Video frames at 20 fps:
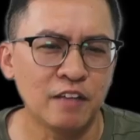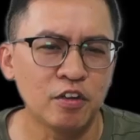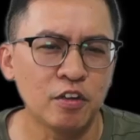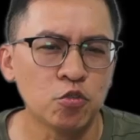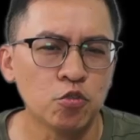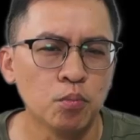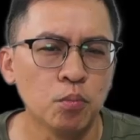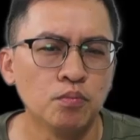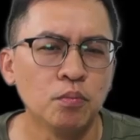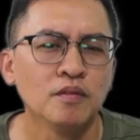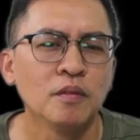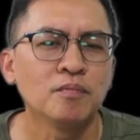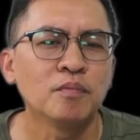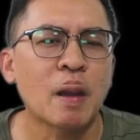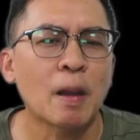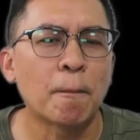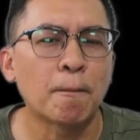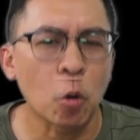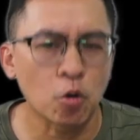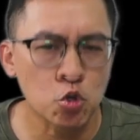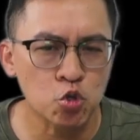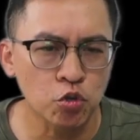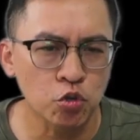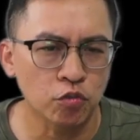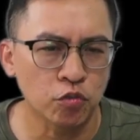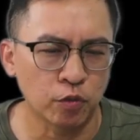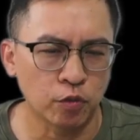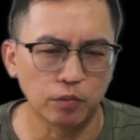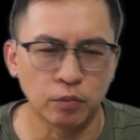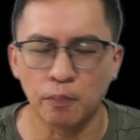room that protrude
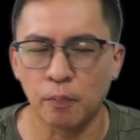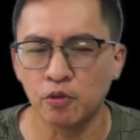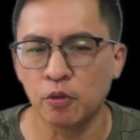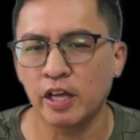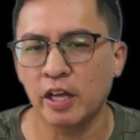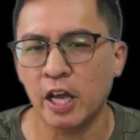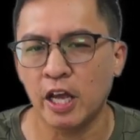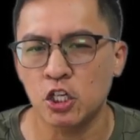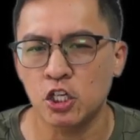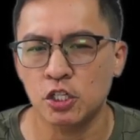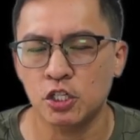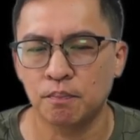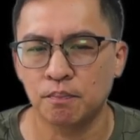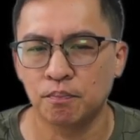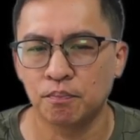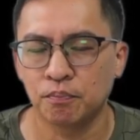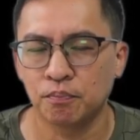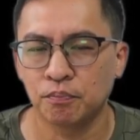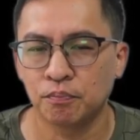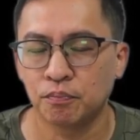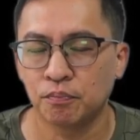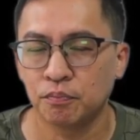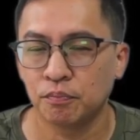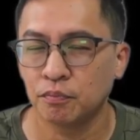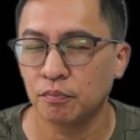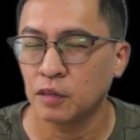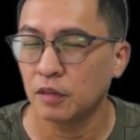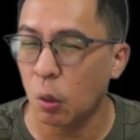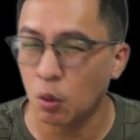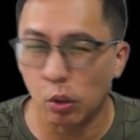from the building edge.
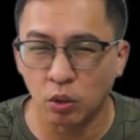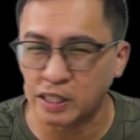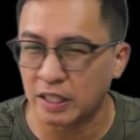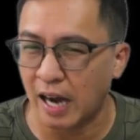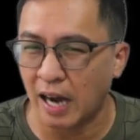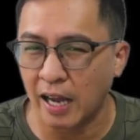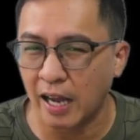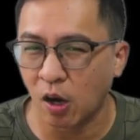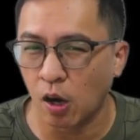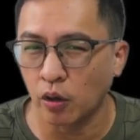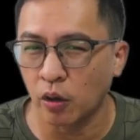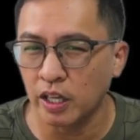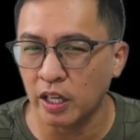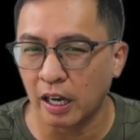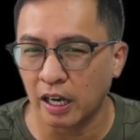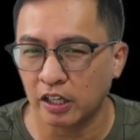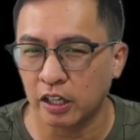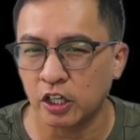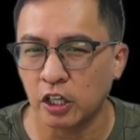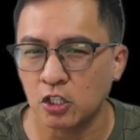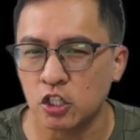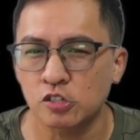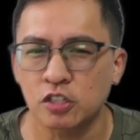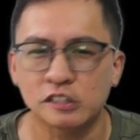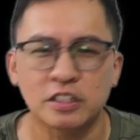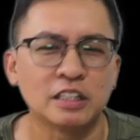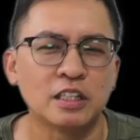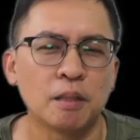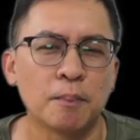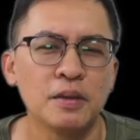It was an iconic architectural
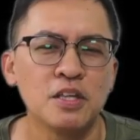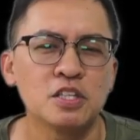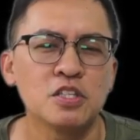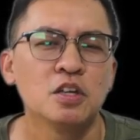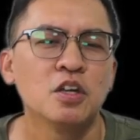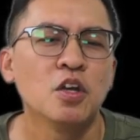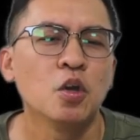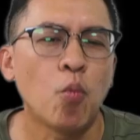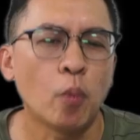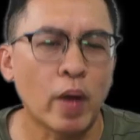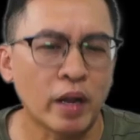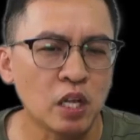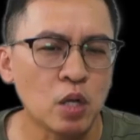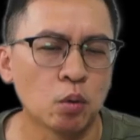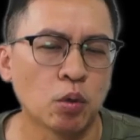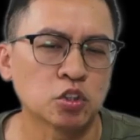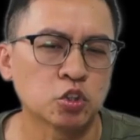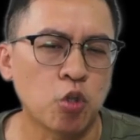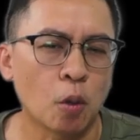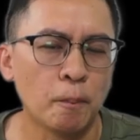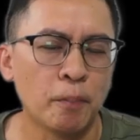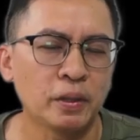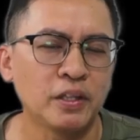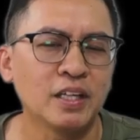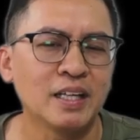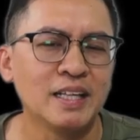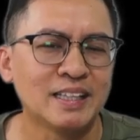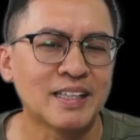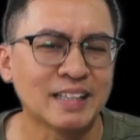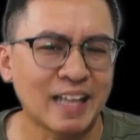centerpiece when it was completed
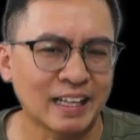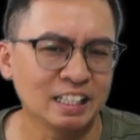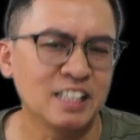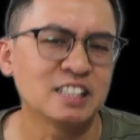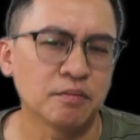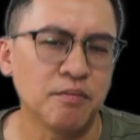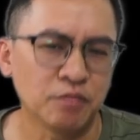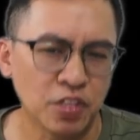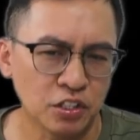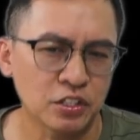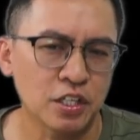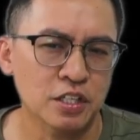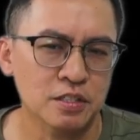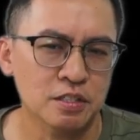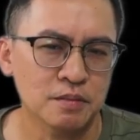in 1976.